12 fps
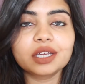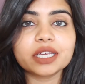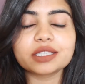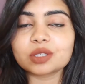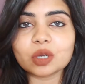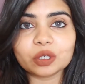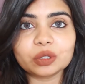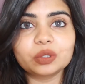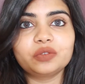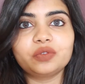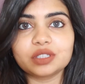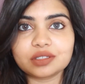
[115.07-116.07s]
It's not
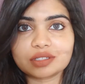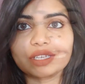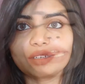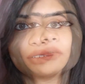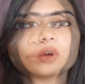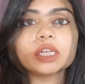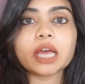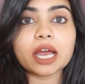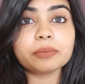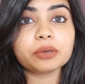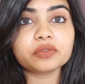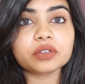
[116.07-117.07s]
good for the skin. What
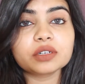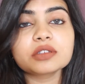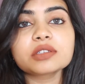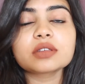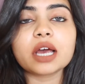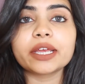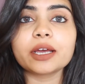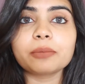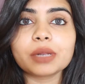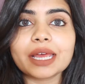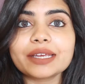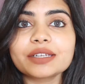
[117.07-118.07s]
I prefer is I
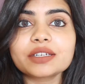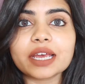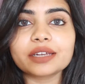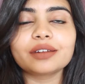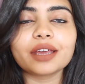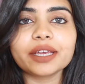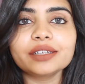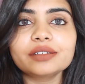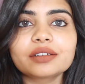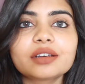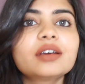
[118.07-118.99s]
apply it at night